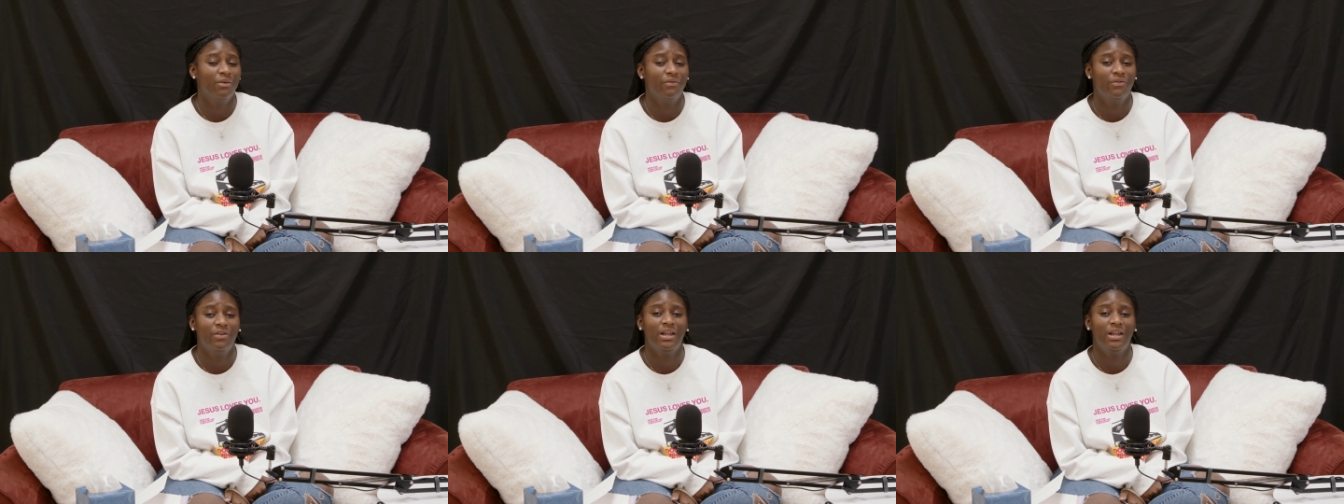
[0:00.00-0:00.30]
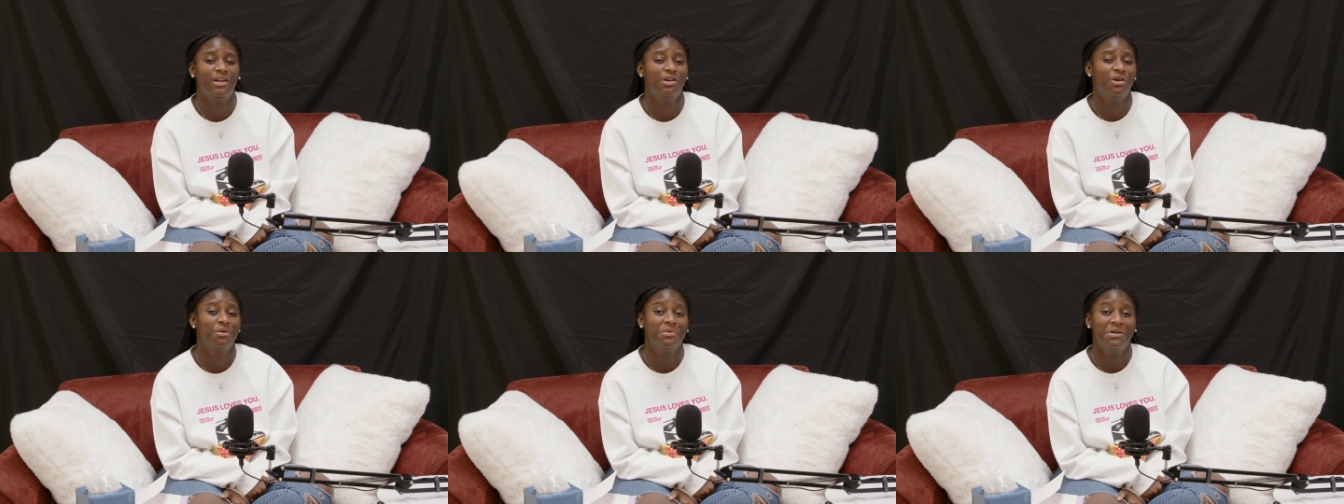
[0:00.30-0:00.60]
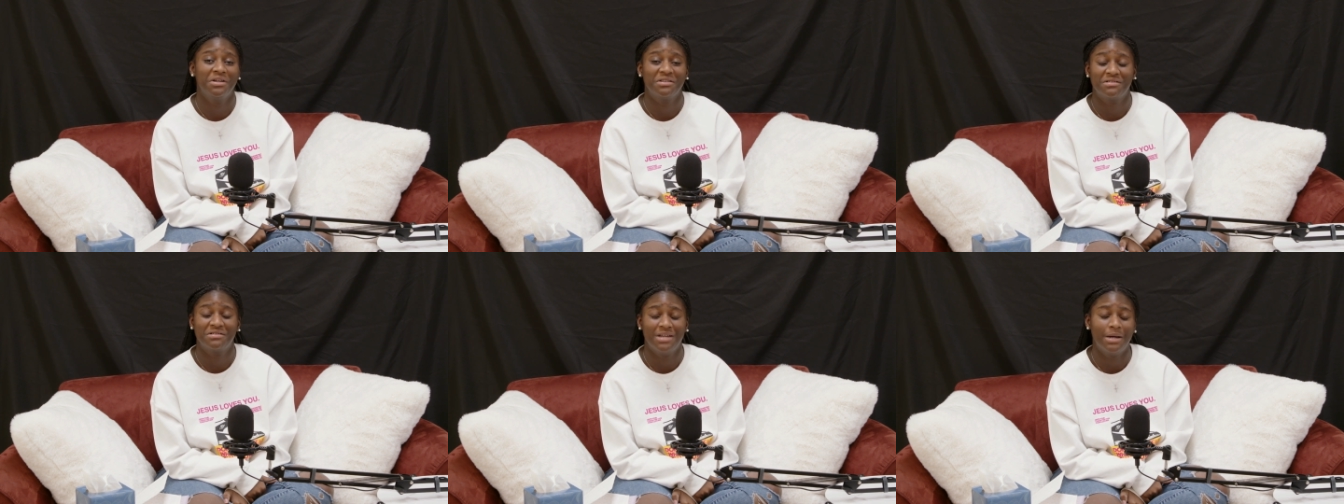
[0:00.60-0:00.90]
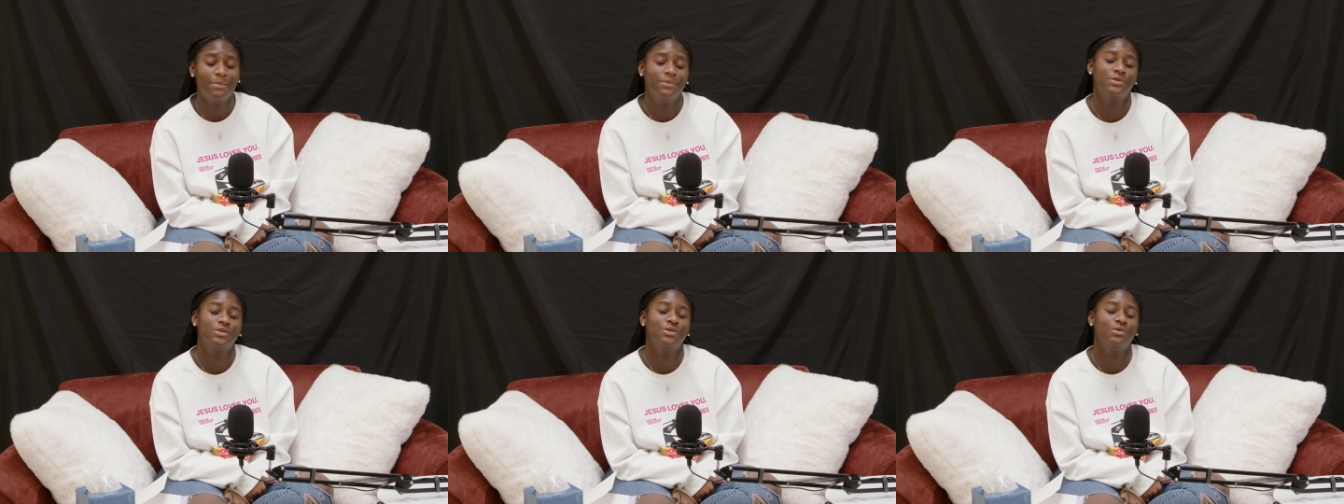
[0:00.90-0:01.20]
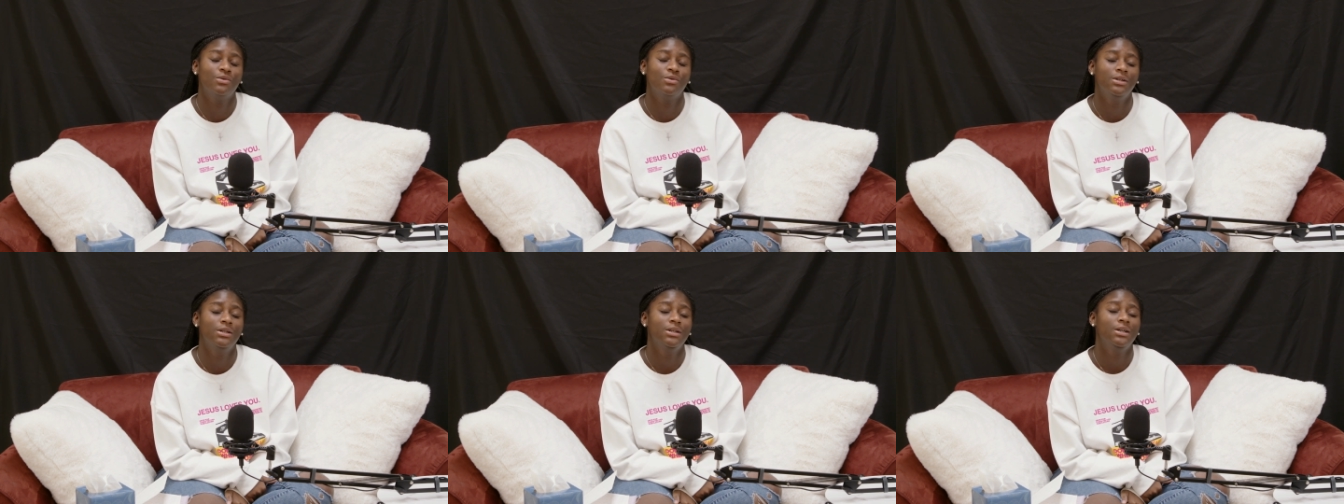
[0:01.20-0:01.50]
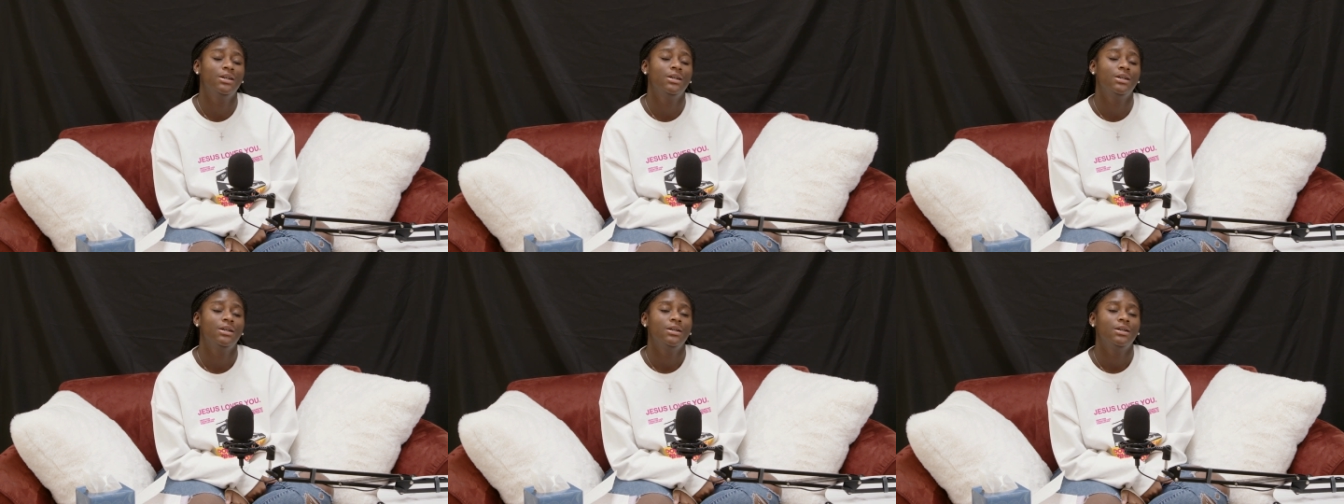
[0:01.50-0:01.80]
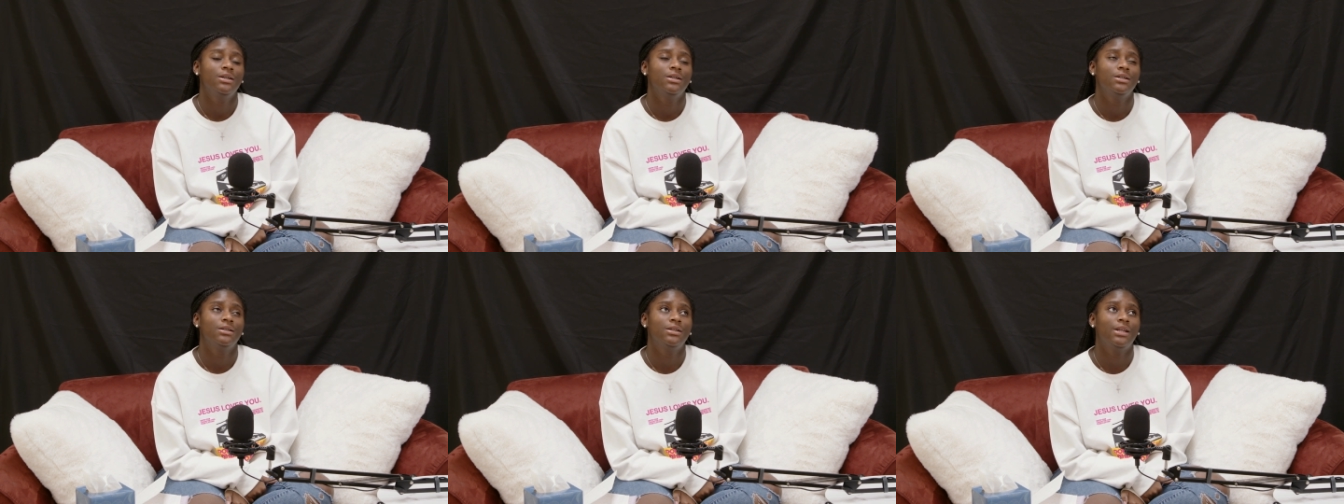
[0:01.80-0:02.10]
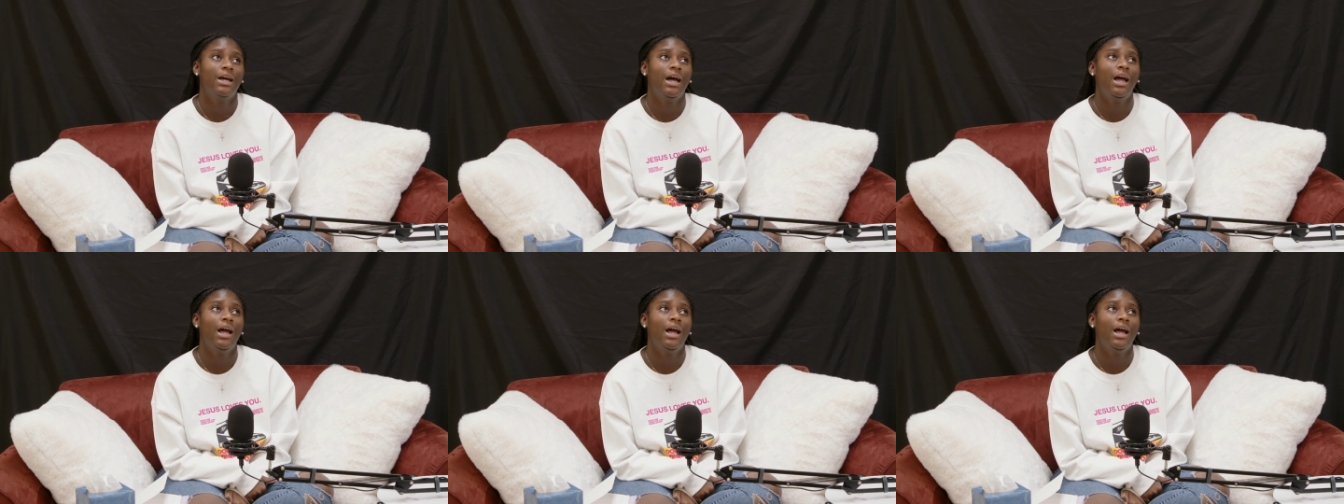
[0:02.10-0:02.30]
feeling like no one accepts you. That